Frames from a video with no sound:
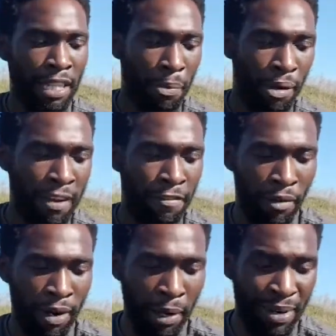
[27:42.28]
having the
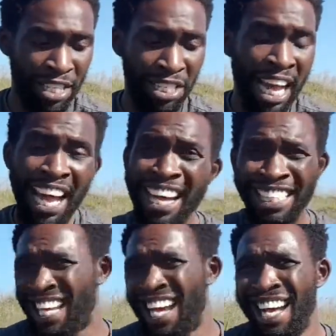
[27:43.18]
bravery, which is
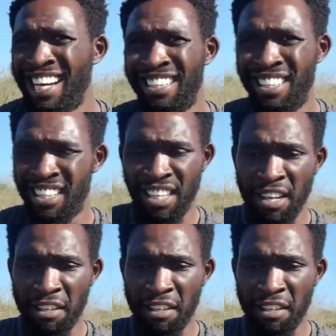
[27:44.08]
hard. It's hard.